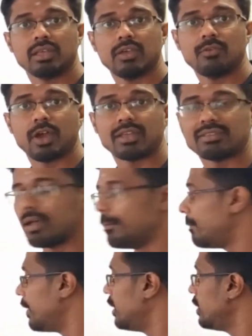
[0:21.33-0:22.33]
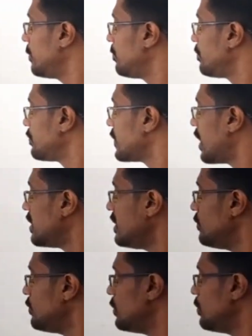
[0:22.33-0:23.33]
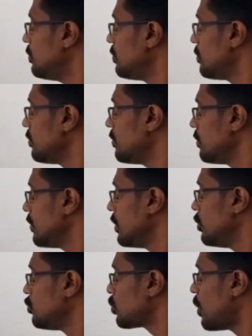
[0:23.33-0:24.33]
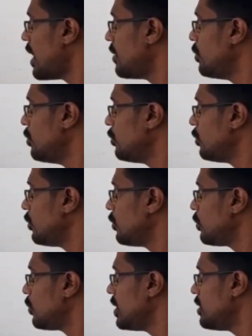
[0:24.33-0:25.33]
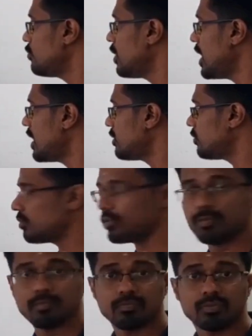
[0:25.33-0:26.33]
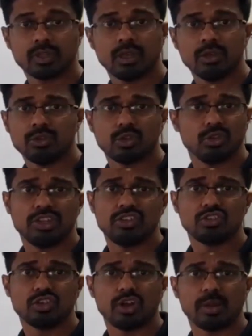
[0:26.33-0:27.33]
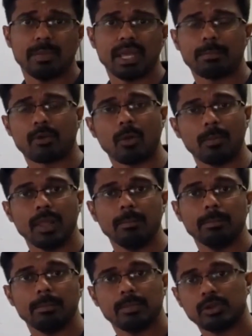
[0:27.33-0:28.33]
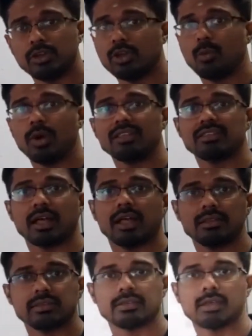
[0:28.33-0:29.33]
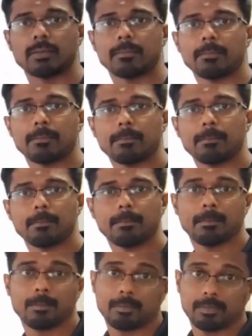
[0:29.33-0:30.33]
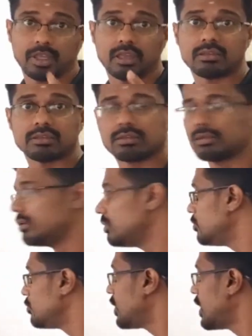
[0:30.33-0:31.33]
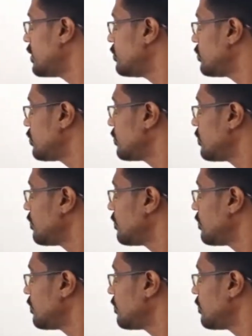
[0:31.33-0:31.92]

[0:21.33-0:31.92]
Say for example, I give you square root 25. So this is not a big problem. You know what's the answer? Yes, it's going to be 5.